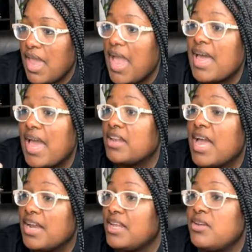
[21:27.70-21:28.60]

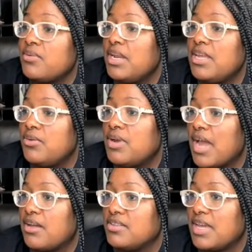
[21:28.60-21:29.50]
I literally do it
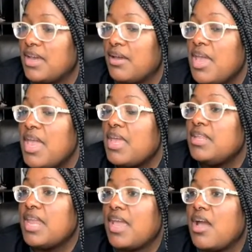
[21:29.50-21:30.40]
all the time.
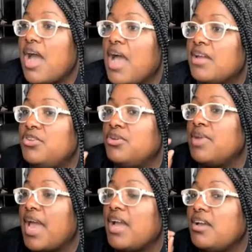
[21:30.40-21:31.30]
Now, do
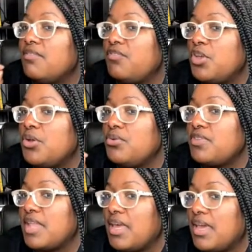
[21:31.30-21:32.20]
not confuse
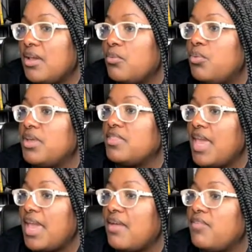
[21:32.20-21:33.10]
that with
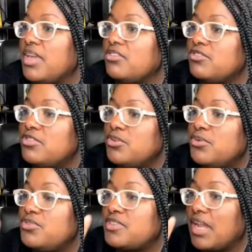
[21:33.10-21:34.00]
having
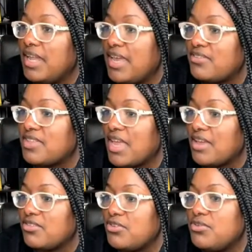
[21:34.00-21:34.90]
two selects
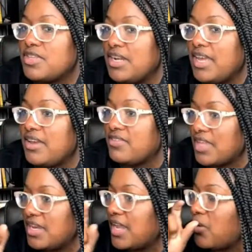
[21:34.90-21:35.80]

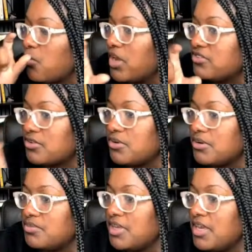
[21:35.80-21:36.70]
in like one
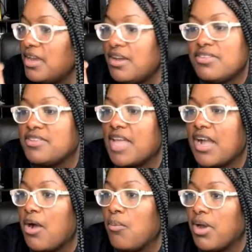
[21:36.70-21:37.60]
script, because it's not
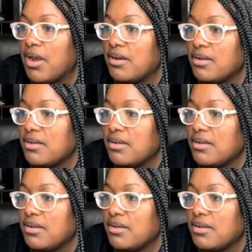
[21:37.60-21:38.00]
gonna work.